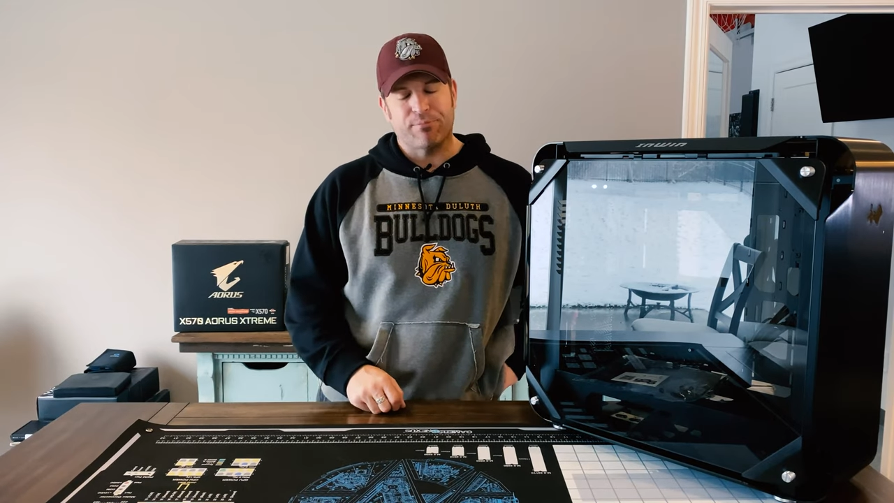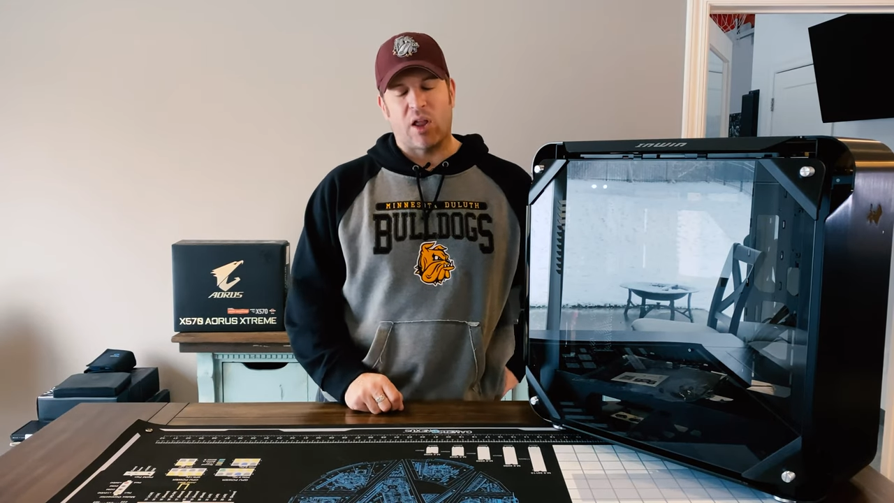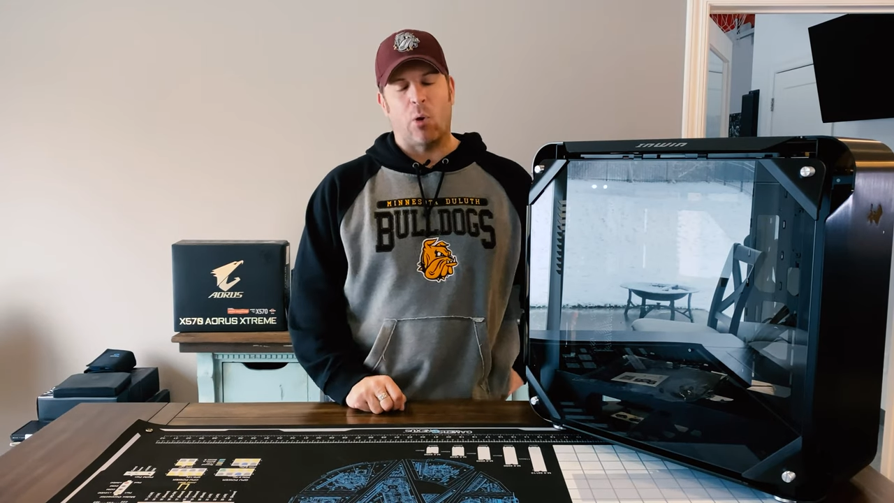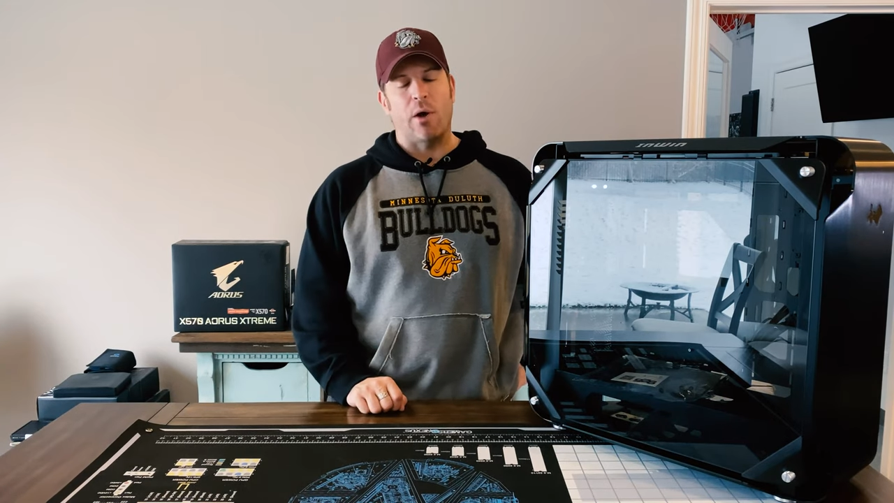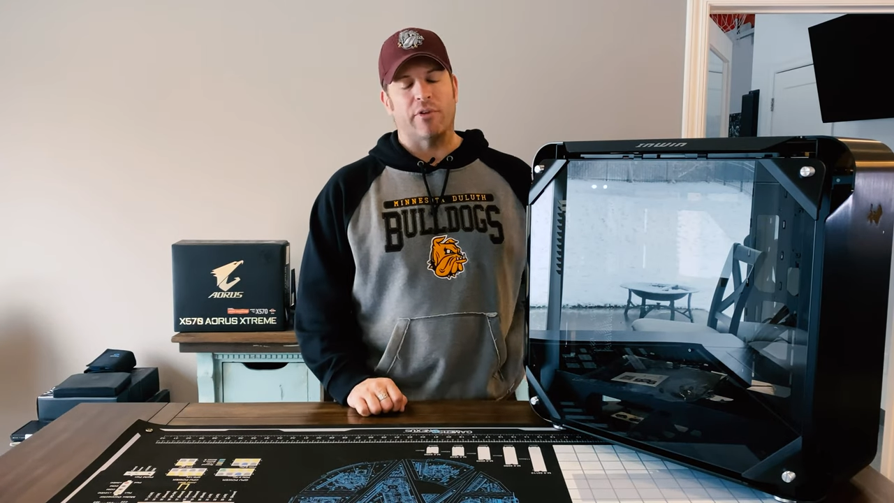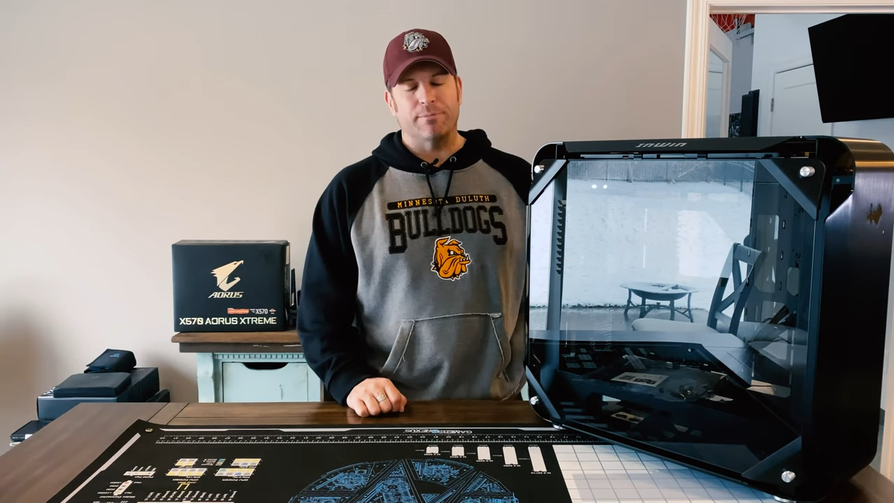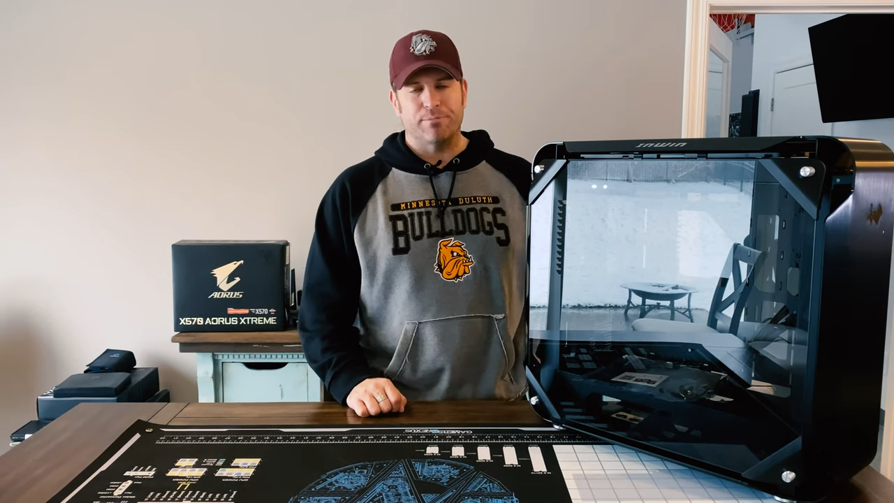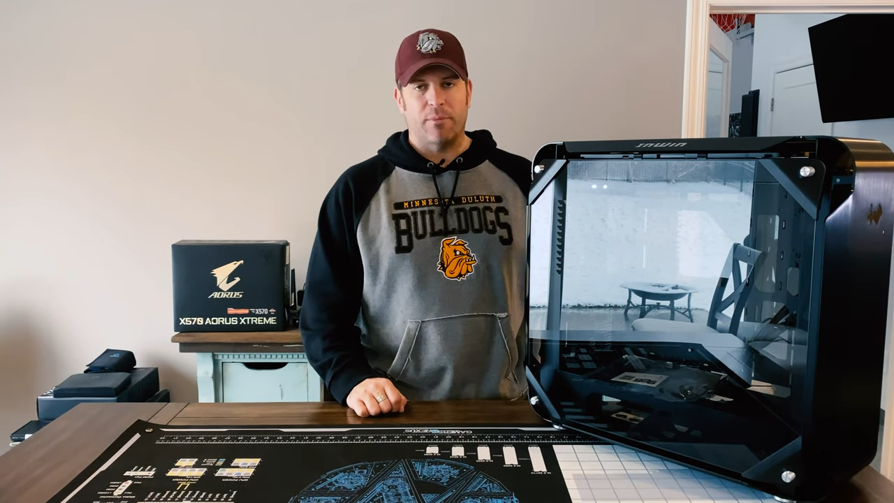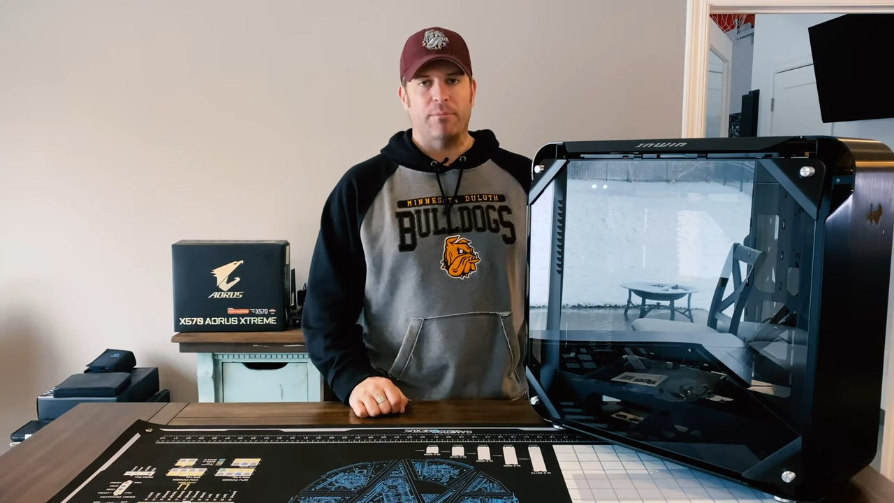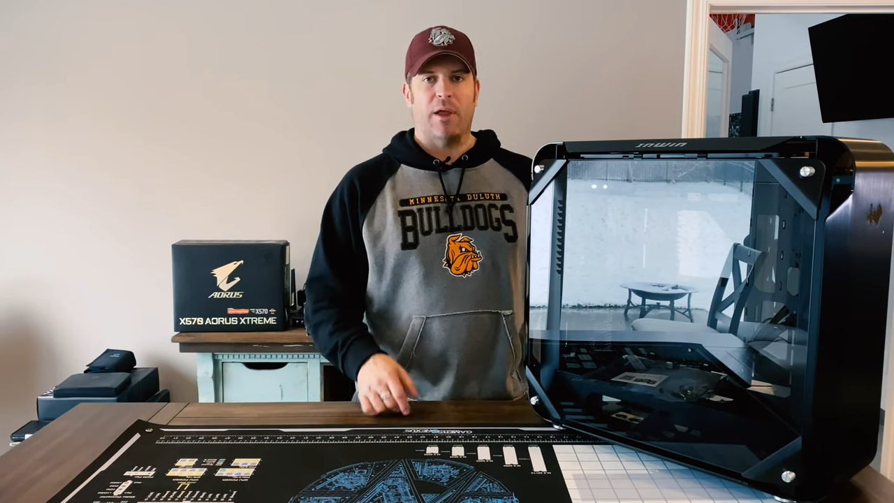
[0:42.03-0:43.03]
However,
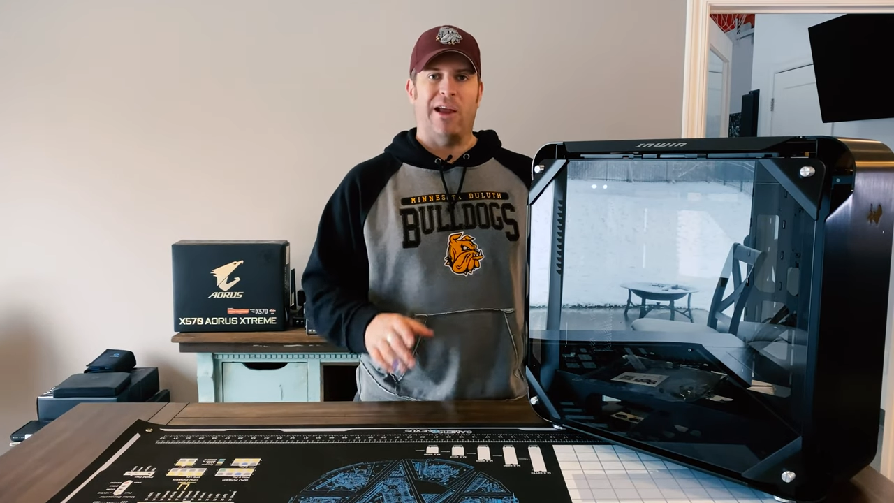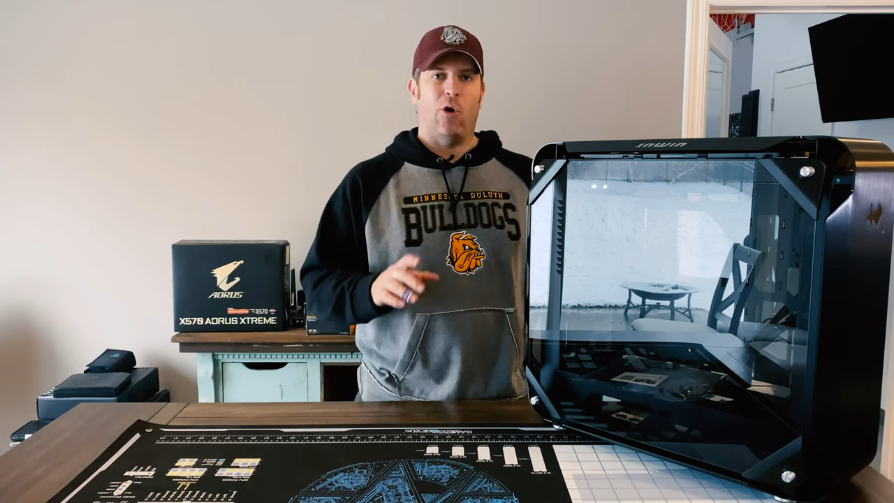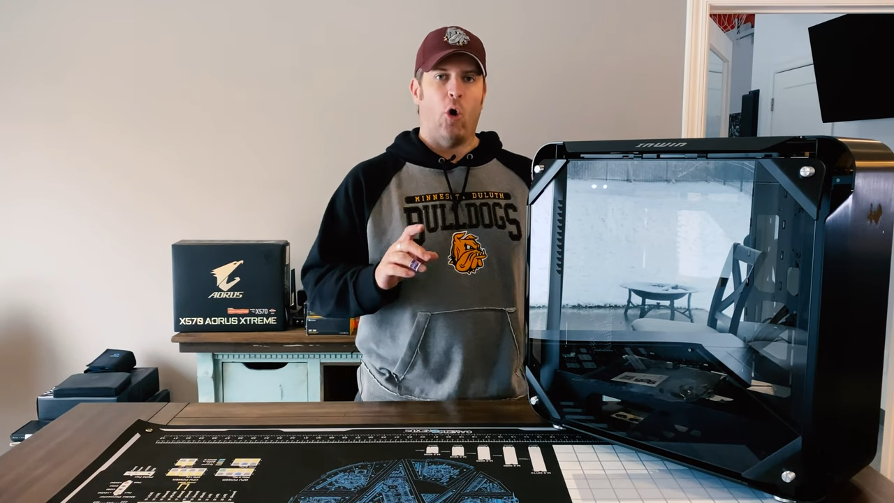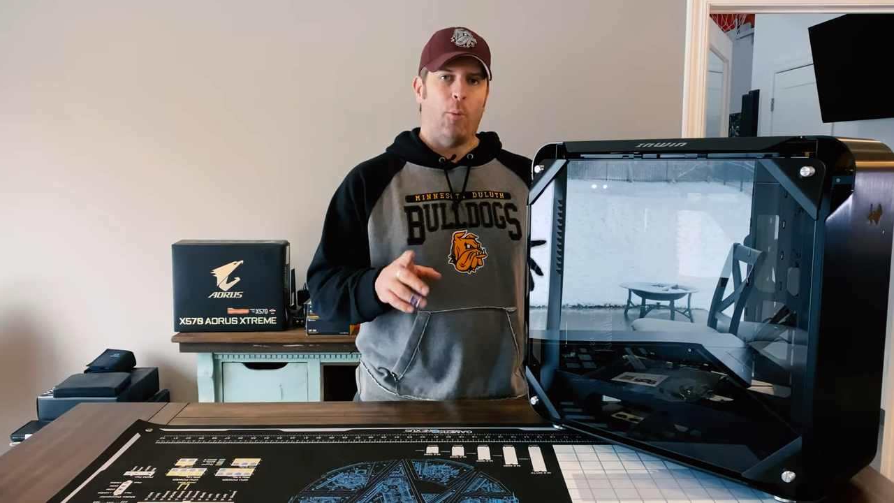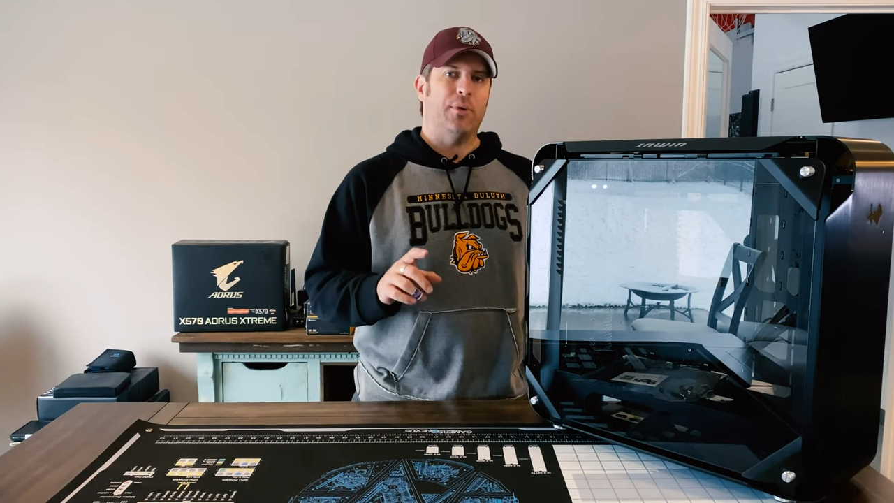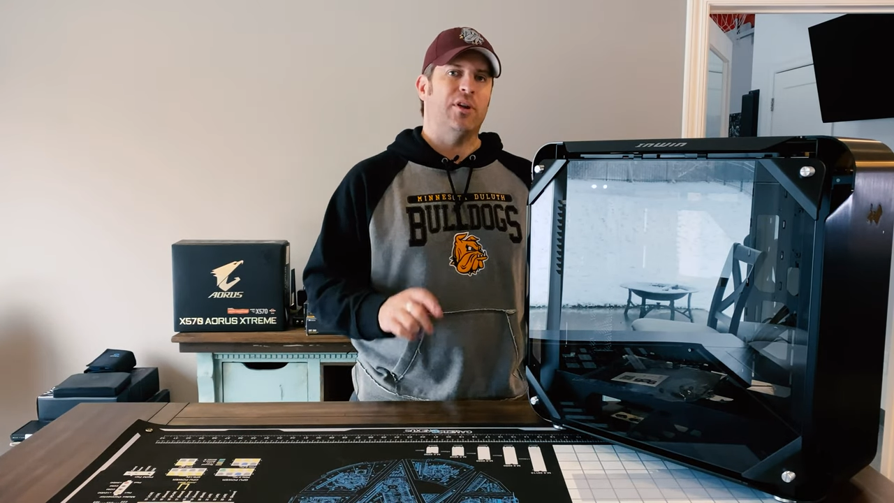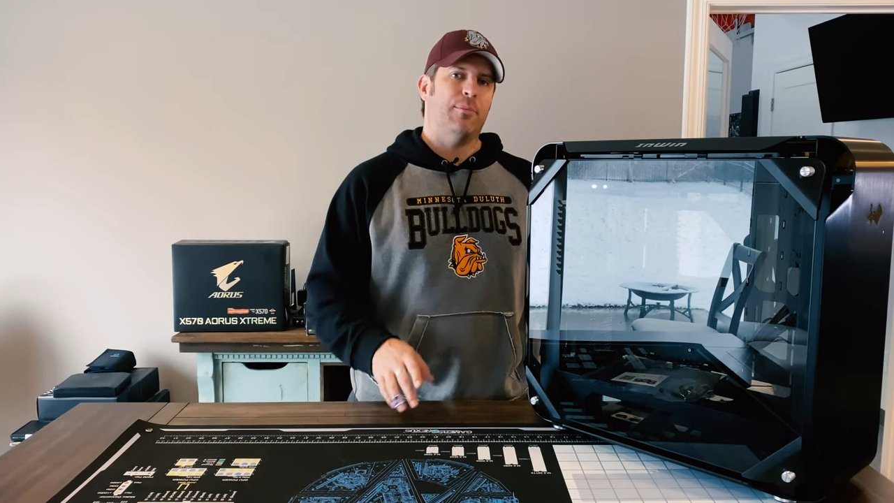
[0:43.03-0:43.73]
I opened